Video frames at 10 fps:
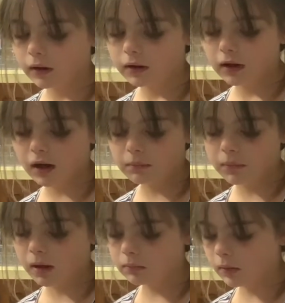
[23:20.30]
Now,
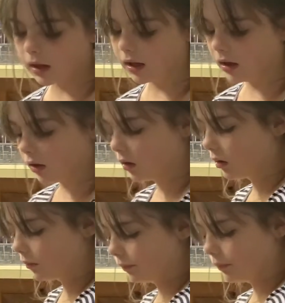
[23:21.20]
Mum made
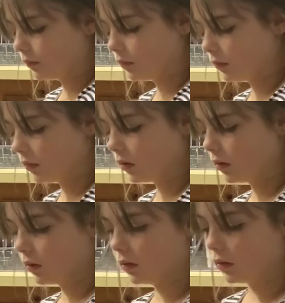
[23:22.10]

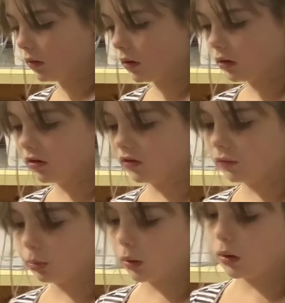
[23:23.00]
a different bread.